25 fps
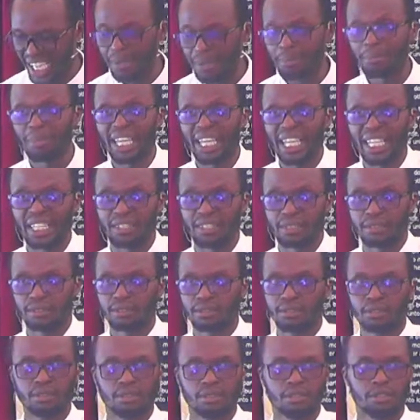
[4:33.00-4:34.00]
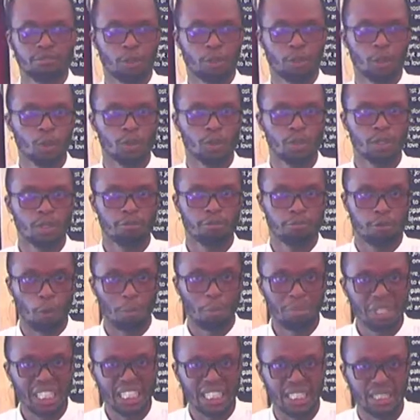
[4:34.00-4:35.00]
made, for who? For
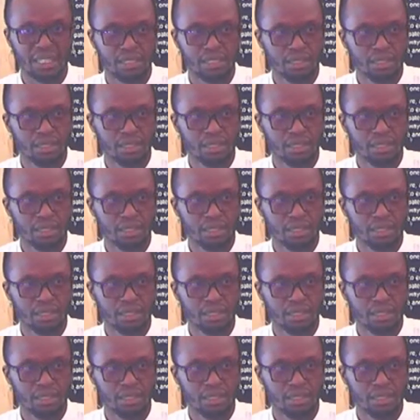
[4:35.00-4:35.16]
me.